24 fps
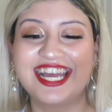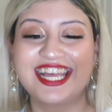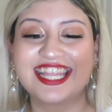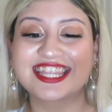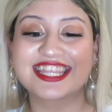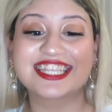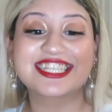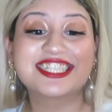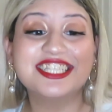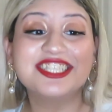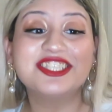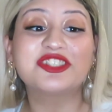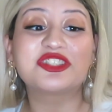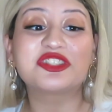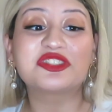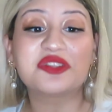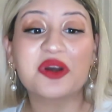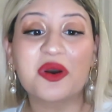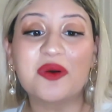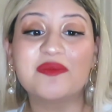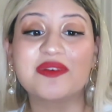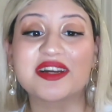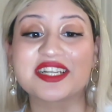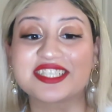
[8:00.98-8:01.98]
This is
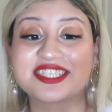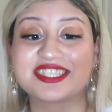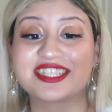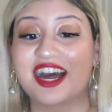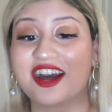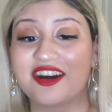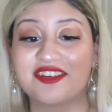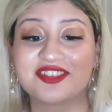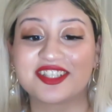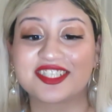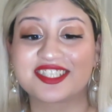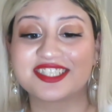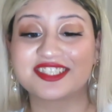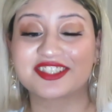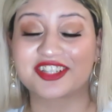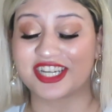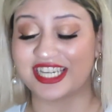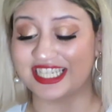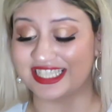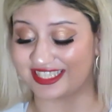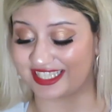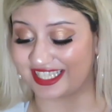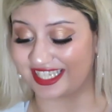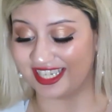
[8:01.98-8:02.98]
so much stuff. This is
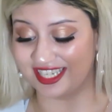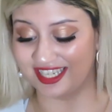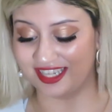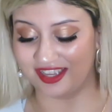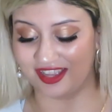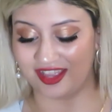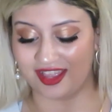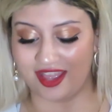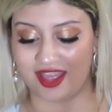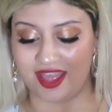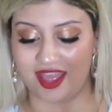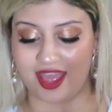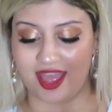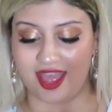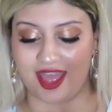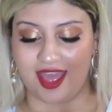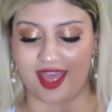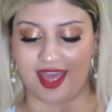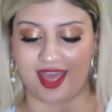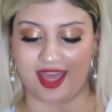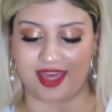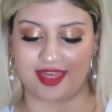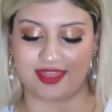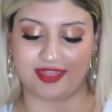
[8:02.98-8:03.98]
crazy.
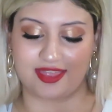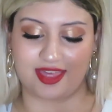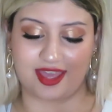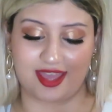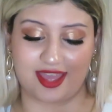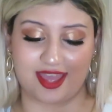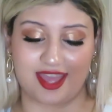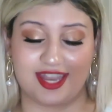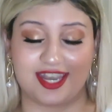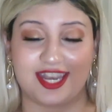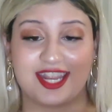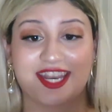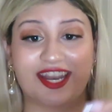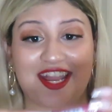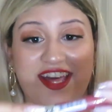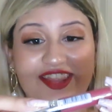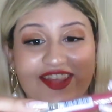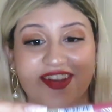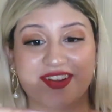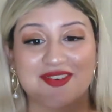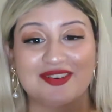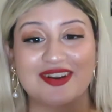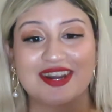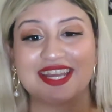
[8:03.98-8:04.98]
And then
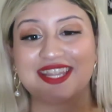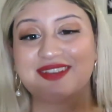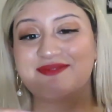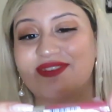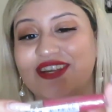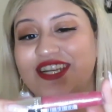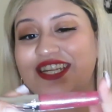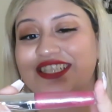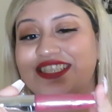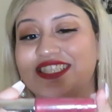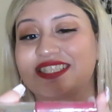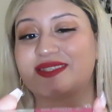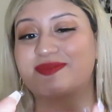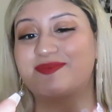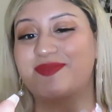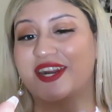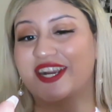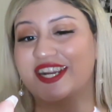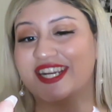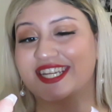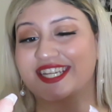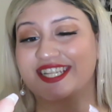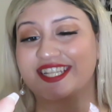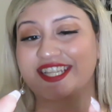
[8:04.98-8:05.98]
another one, but it's
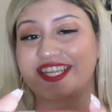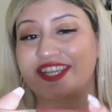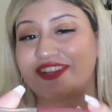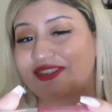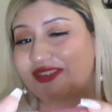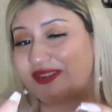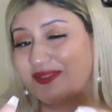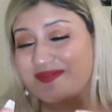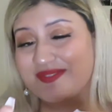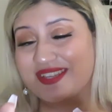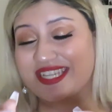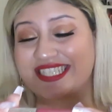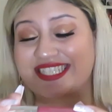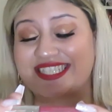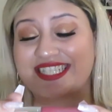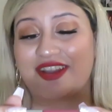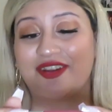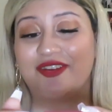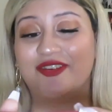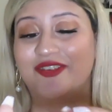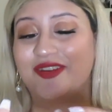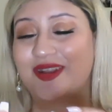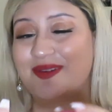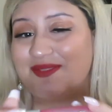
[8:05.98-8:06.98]
sparkly, from Miss
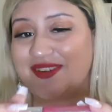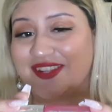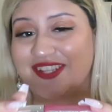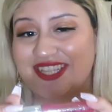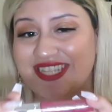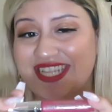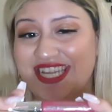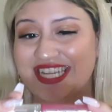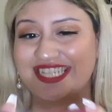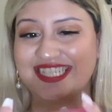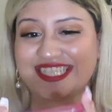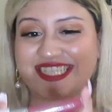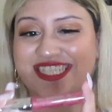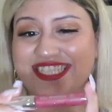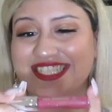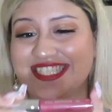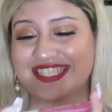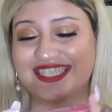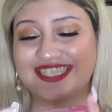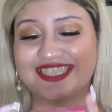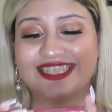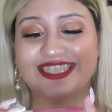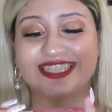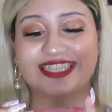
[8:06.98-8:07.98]
Rimmel London
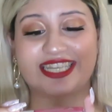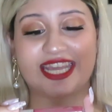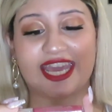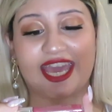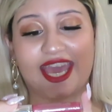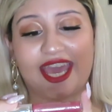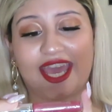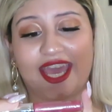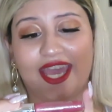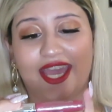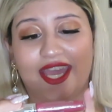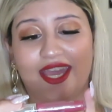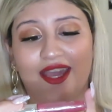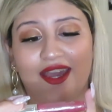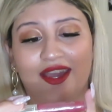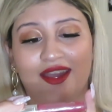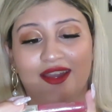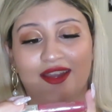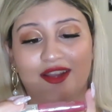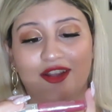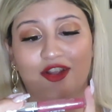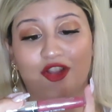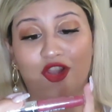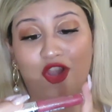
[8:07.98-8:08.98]
Stay
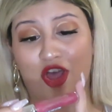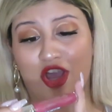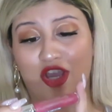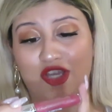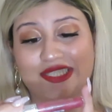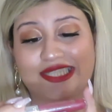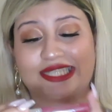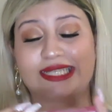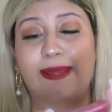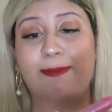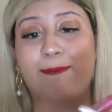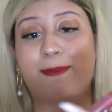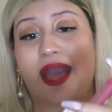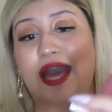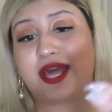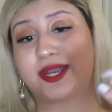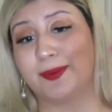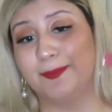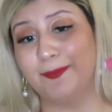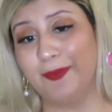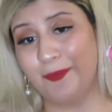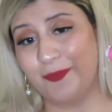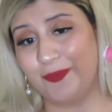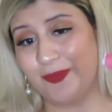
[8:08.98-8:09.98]
Glossy
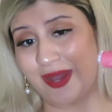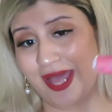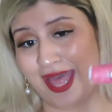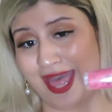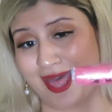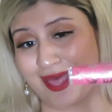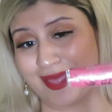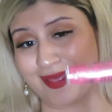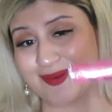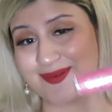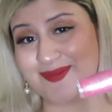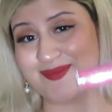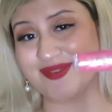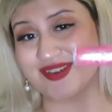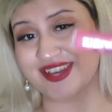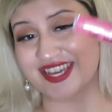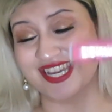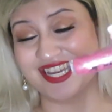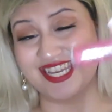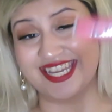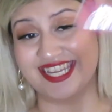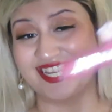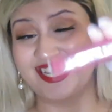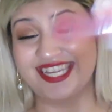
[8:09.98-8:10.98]
Madam Web.
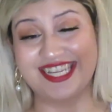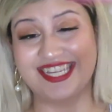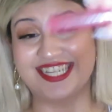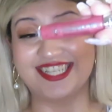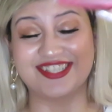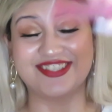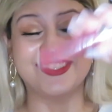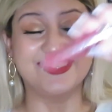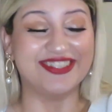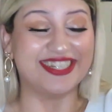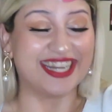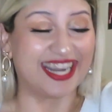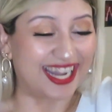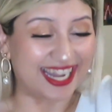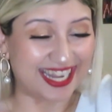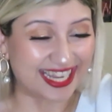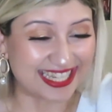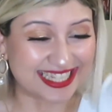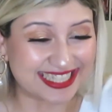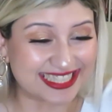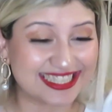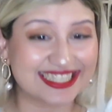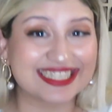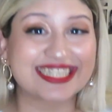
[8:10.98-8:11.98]
You
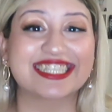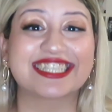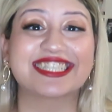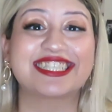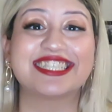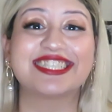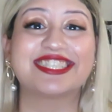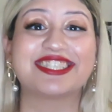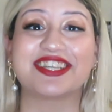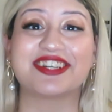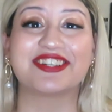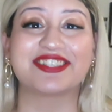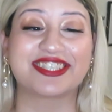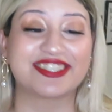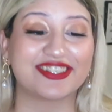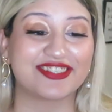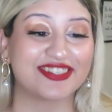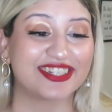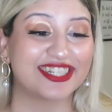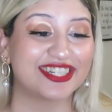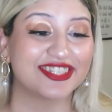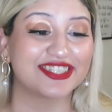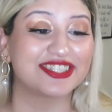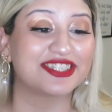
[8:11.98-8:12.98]
guys, this is so
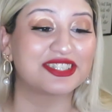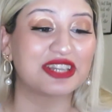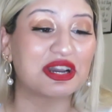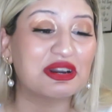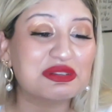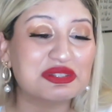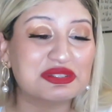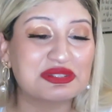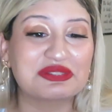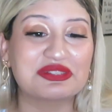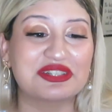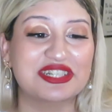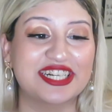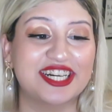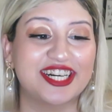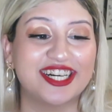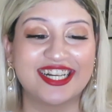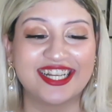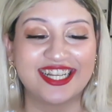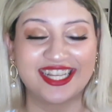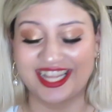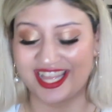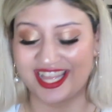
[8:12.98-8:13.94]
surreal. So surreal.